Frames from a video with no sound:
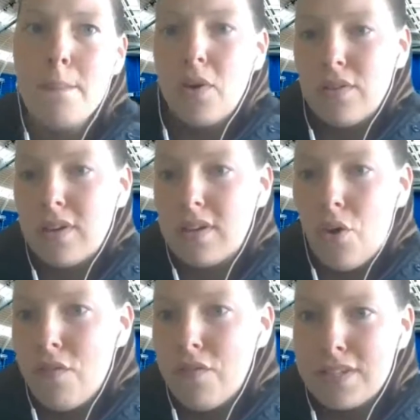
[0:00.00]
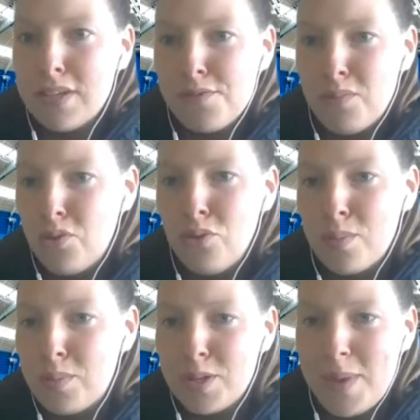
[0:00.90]
But obviously from a
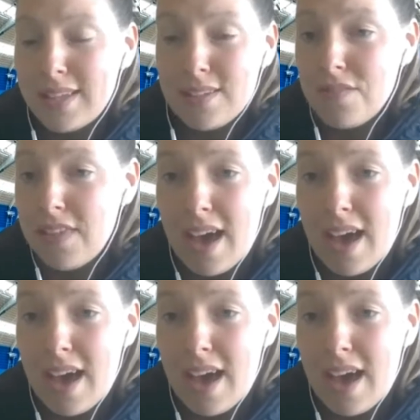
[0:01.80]
Oriam perspective,